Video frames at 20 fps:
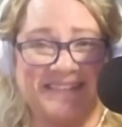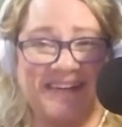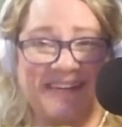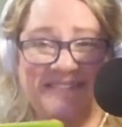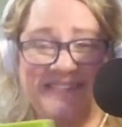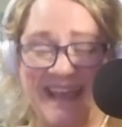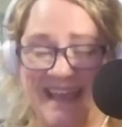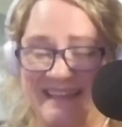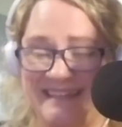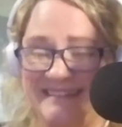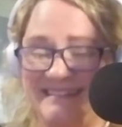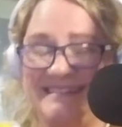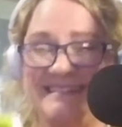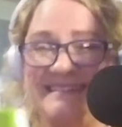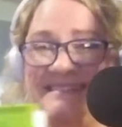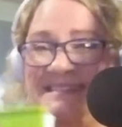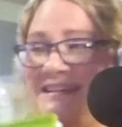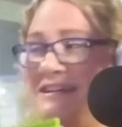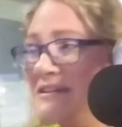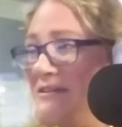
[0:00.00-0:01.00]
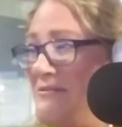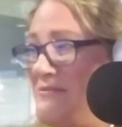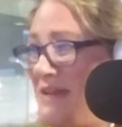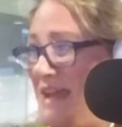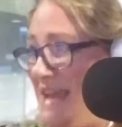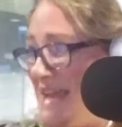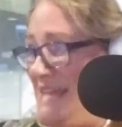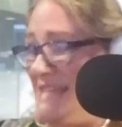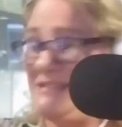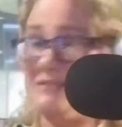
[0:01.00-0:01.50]
off calendar.
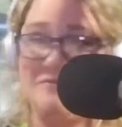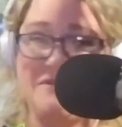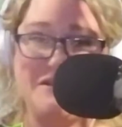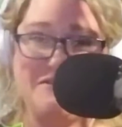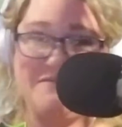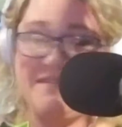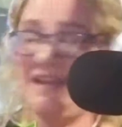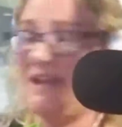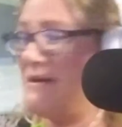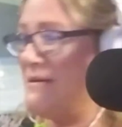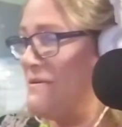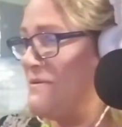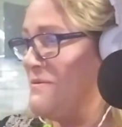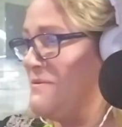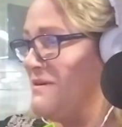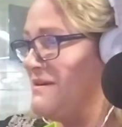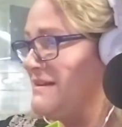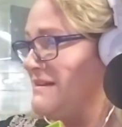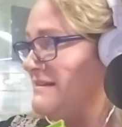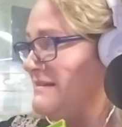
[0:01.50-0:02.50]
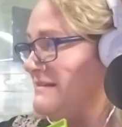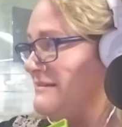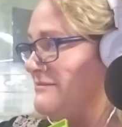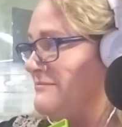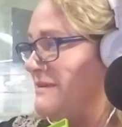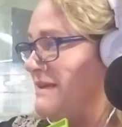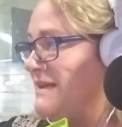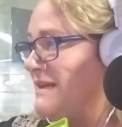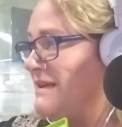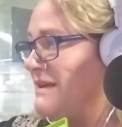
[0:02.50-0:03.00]
Okay, so here we go. Let
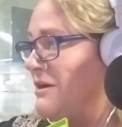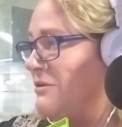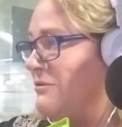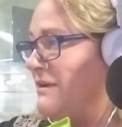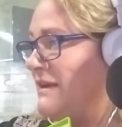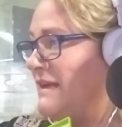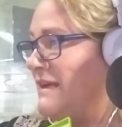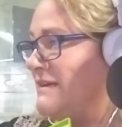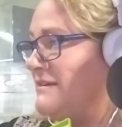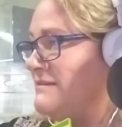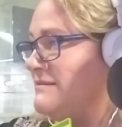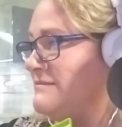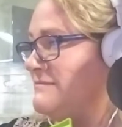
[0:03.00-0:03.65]
me get going here.